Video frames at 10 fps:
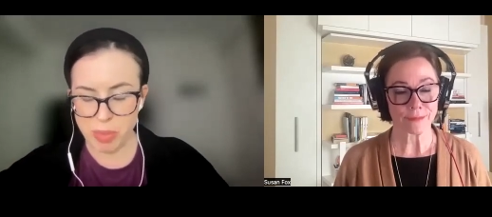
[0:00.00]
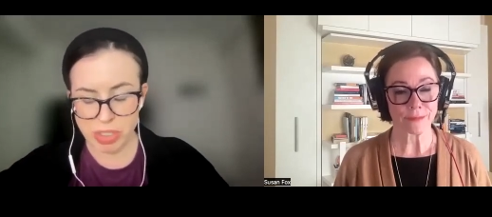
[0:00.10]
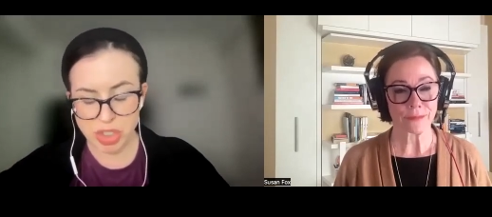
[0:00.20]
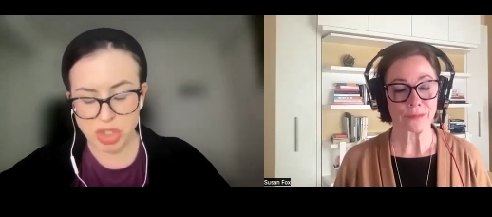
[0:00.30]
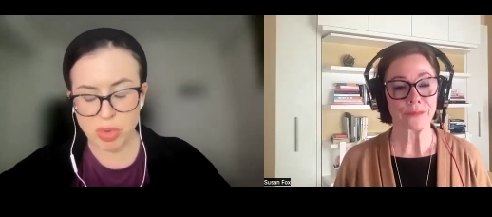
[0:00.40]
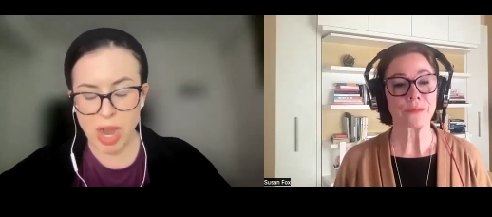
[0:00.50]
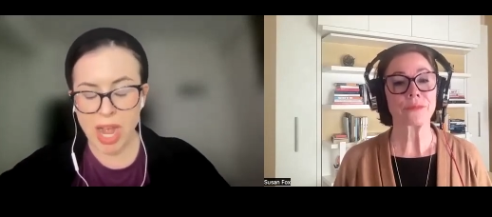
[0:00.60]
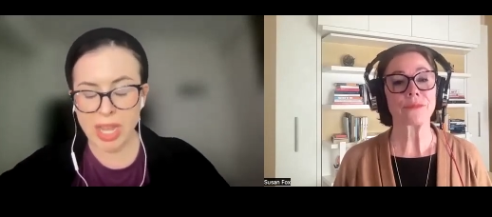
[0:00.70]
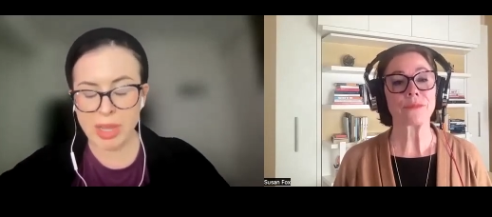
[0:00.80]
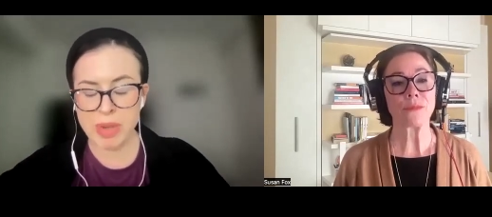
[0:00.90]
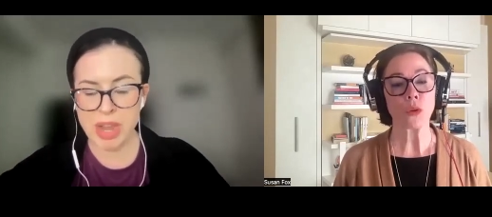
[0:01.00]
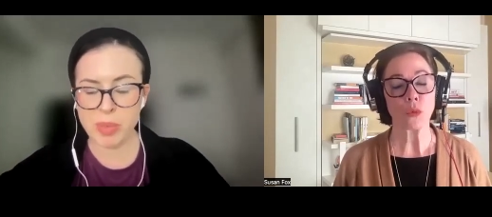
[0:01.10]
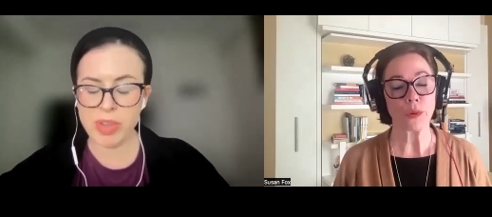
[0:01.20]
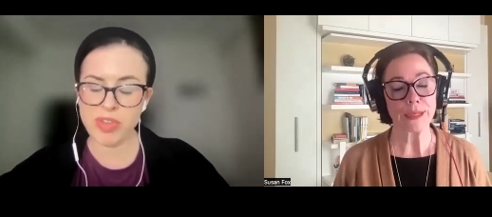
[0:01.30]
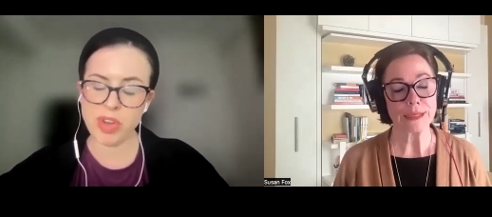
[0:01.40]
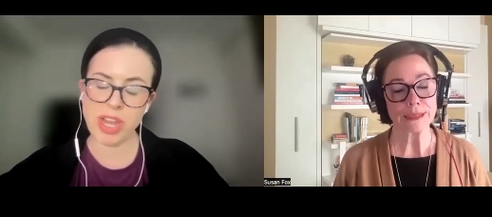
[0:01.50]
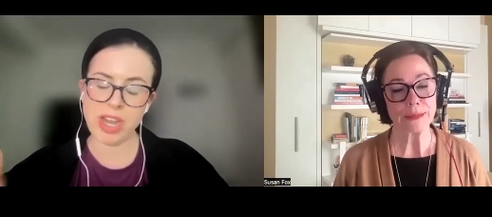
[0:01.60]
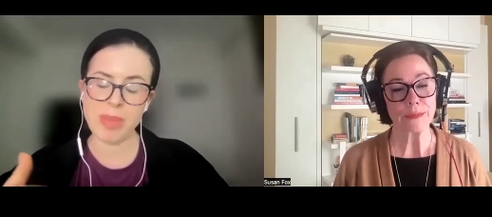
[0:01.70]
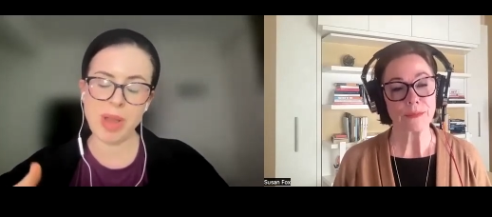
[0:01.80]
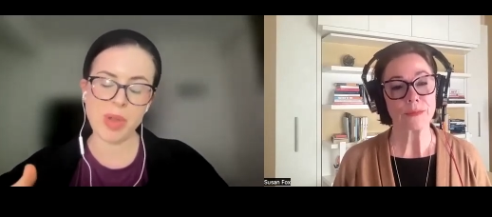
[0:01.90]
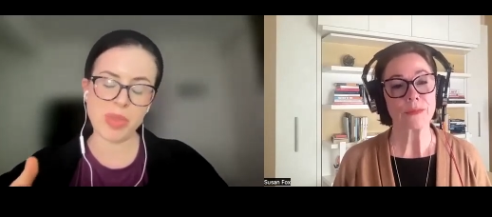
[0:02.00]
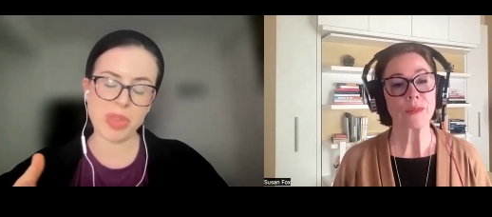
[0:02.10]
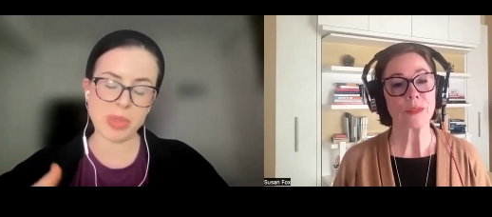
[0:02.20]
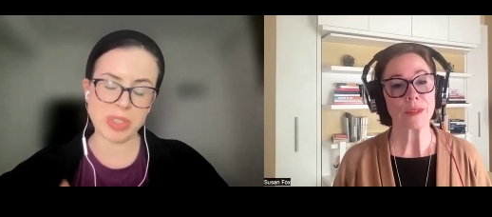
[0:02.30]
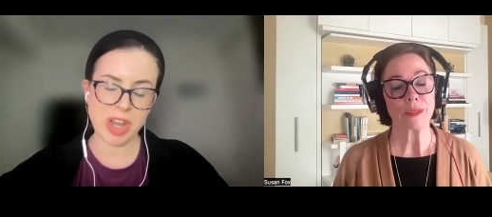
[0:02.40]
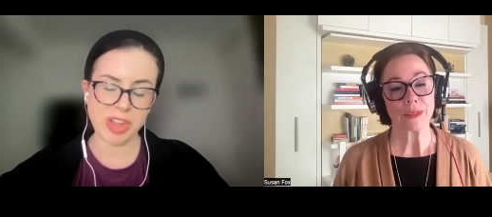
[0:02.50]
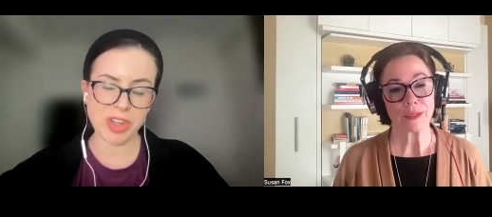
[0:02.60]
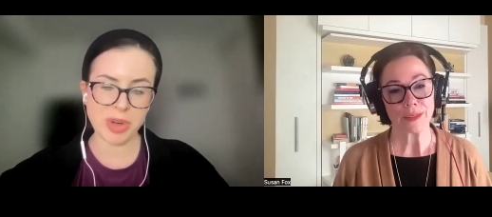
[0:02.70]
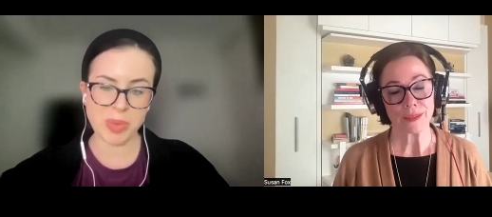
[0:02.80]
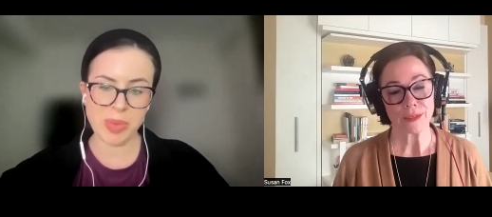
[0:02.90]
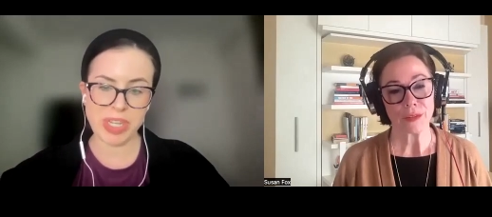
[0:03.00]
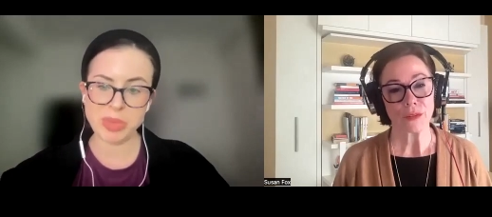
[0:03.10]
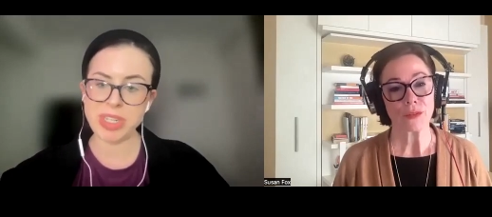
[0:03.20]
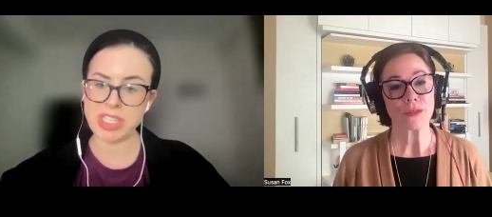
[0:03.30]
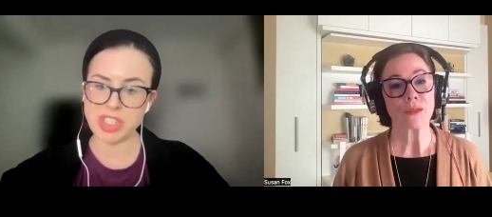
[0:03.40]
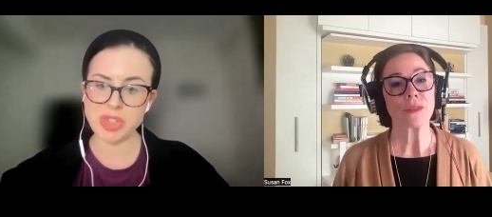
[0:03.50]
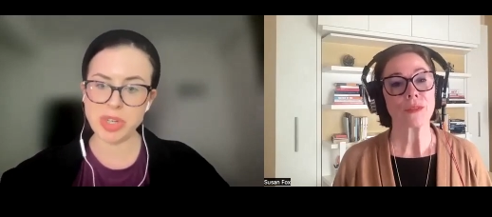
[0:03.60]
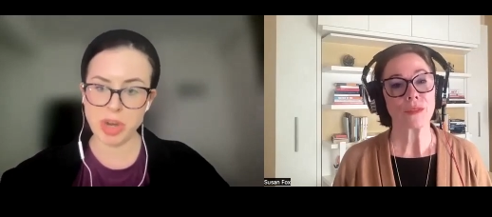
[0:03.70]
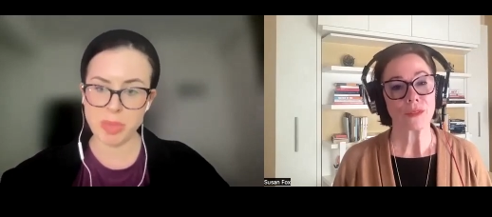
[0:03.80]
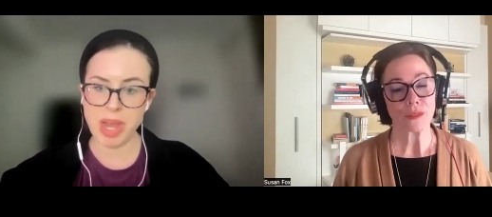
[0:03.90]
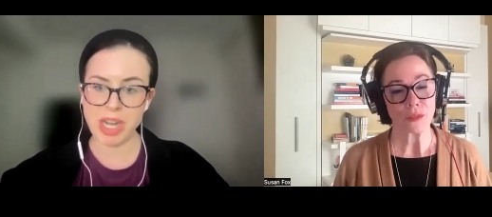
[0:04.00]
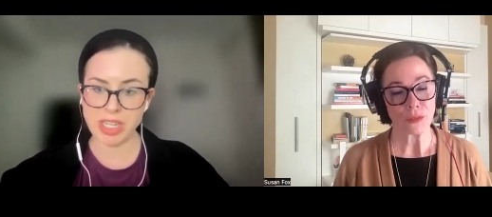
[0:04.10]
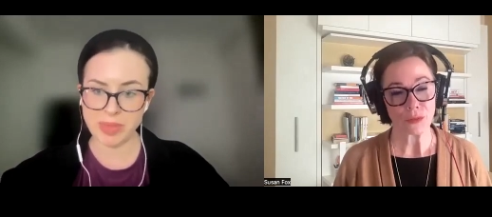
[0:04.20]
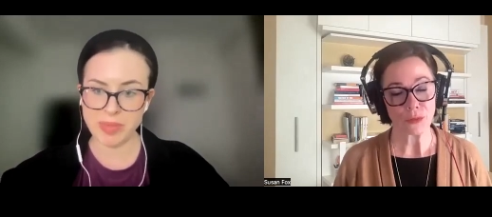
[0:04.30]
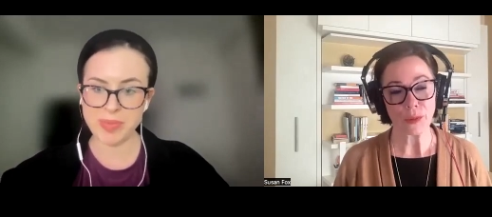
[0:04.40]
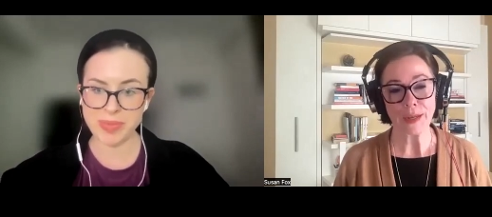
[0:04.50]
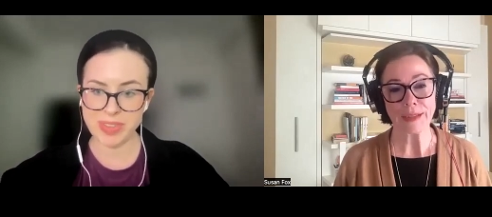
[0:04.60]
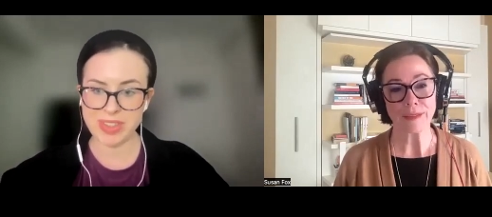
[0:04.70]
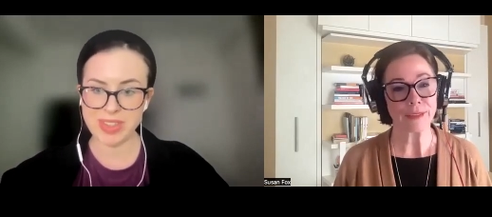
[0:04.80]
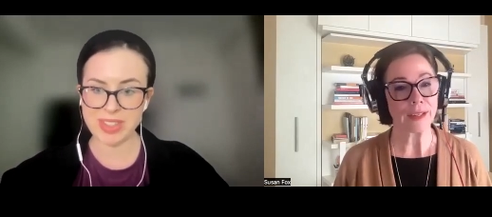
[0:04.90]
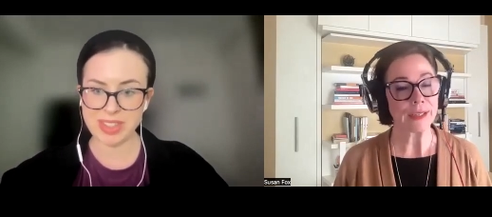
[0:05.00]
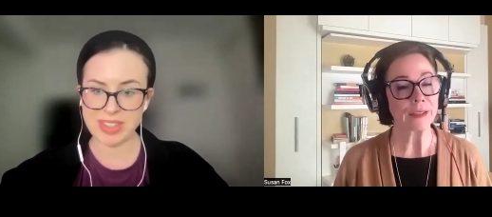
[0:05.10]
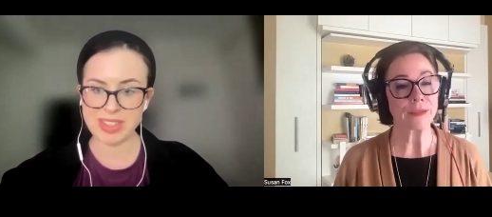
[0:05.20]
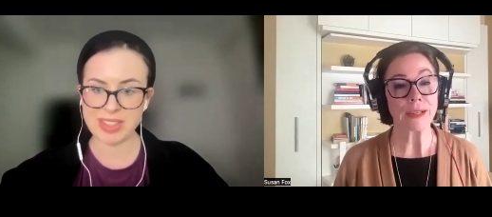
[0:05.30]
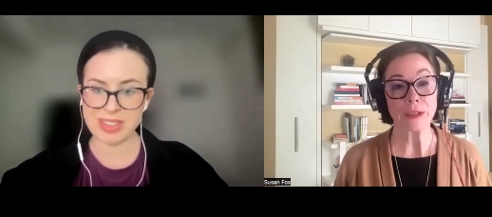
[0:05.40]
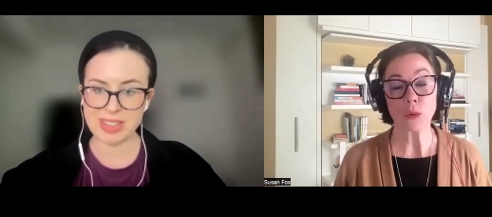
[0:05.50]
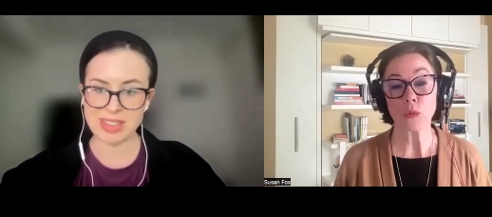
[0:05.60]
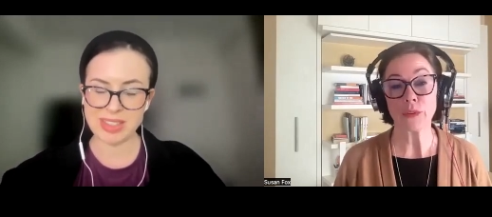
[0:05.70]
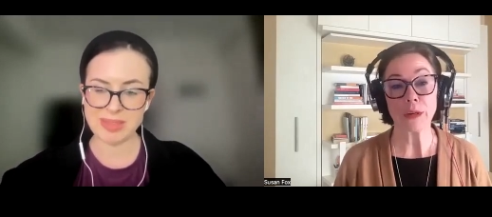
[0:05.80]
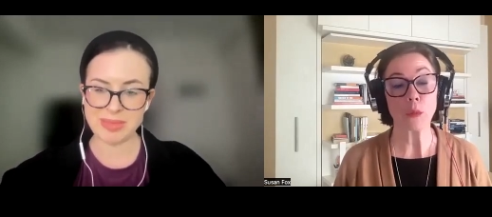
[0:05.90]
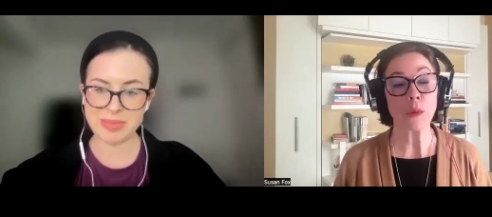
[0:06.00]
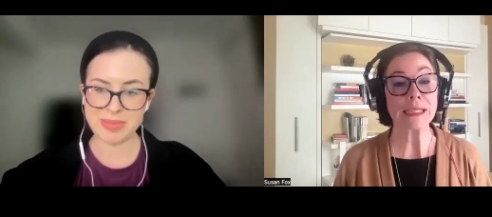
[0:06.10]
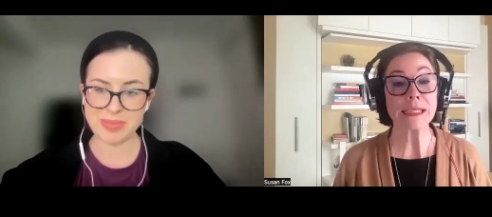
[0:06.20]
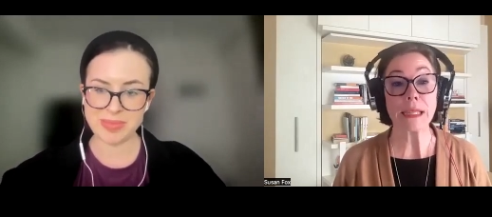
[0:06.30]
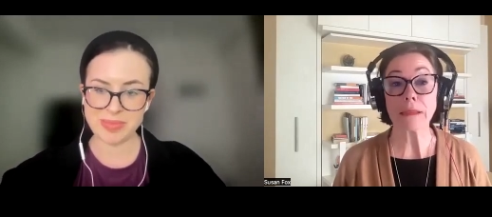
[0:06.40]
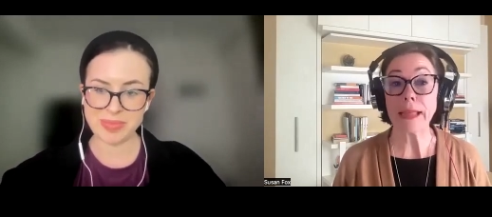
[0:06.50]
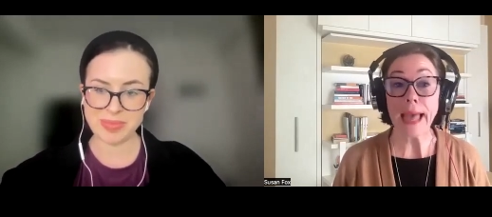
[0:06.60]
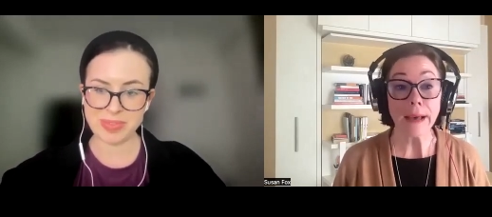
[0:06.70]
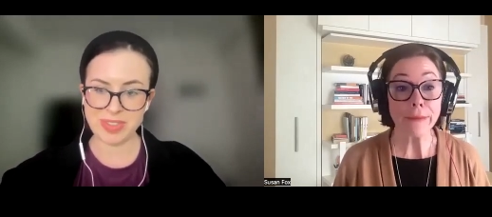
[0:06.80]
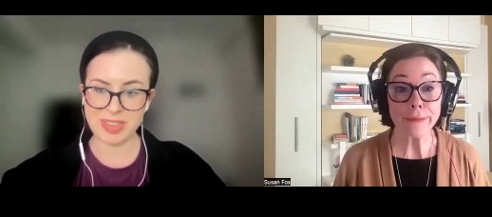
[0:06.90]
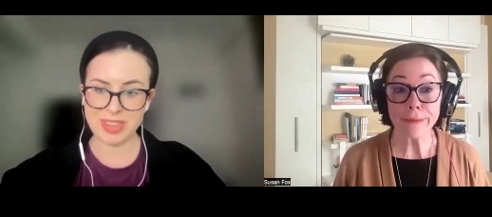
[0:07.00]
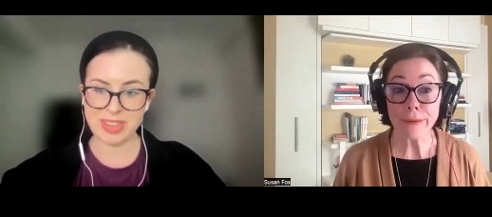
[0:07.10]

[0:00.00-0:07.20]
Speaker 1: prescribed, and we forget about those other ways we need to treat our body. Right. Find find a,
Speaker 2: find ways to laugh.